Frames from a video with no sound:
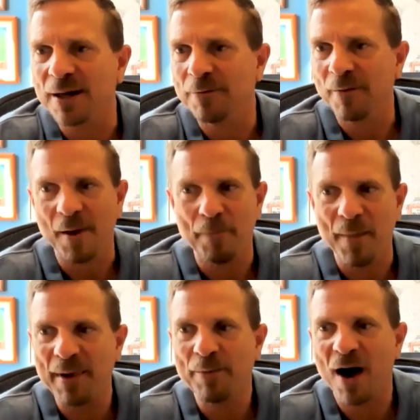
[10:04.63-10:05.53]
And
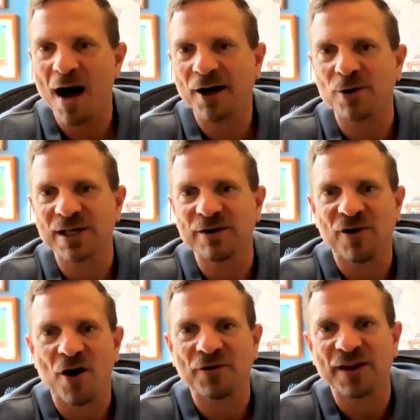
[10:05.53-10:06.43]
maybe Paco's
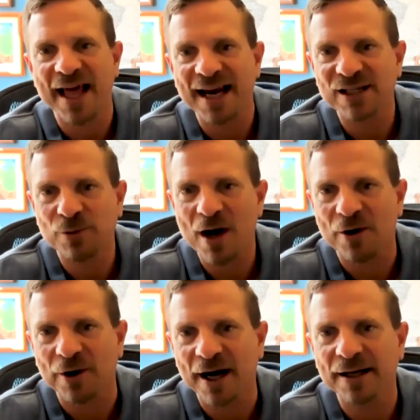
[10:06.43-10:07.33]
involved in that as
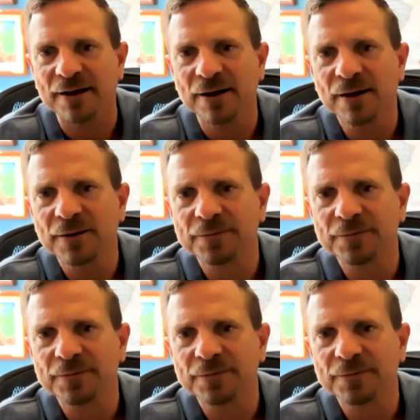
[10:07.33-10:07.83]
well, right?